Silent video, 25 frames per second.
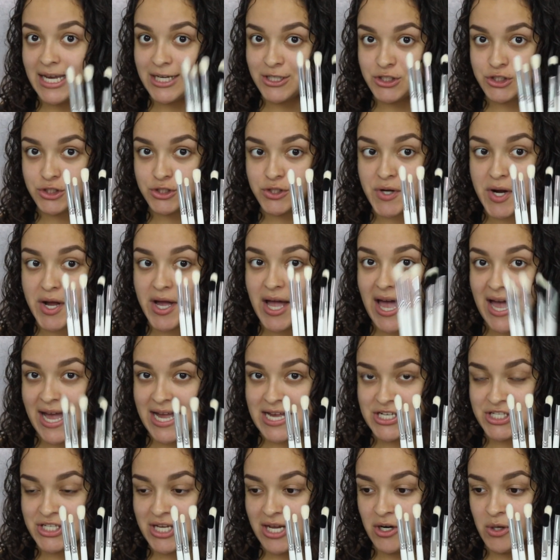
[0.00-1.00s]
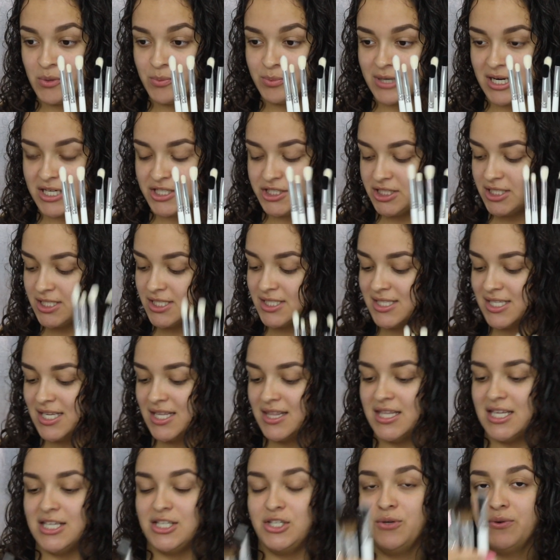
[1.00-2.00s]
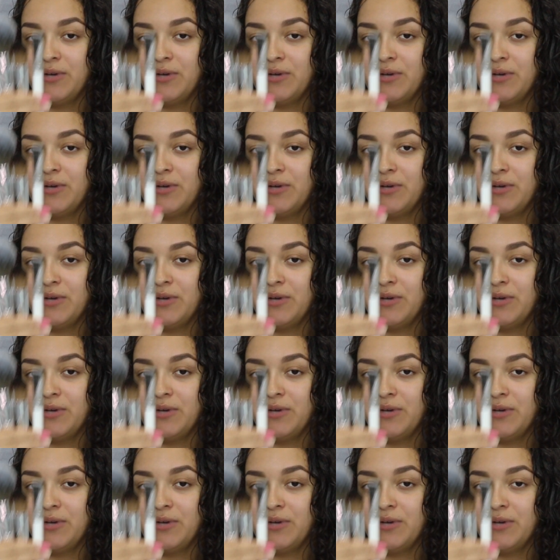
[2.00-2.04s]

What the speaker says: extra eyeshadow brushes, and then